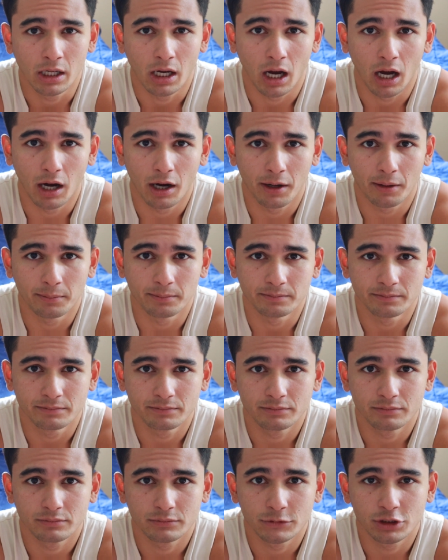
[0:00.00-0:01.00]
Um,
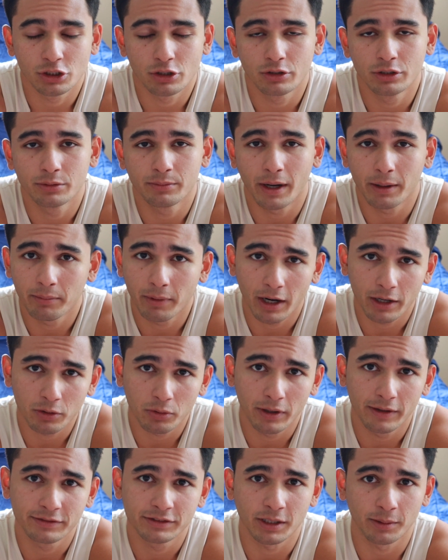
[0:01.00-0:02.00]
sure, you might
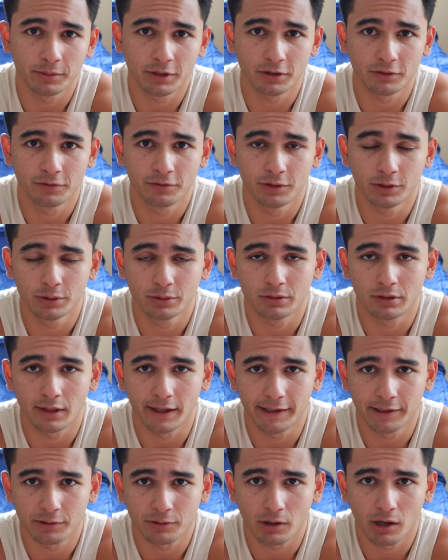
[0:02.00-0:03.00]
microwave some of your food
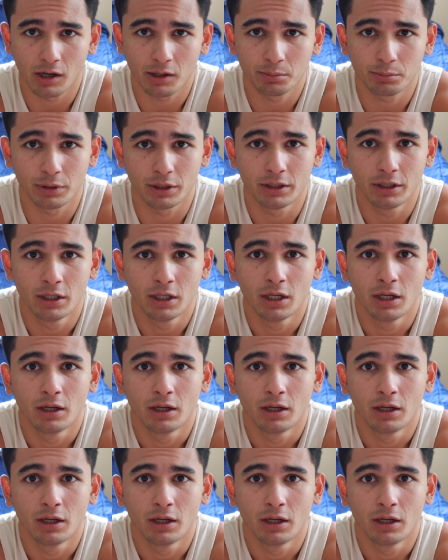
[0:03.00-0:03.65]
later on, but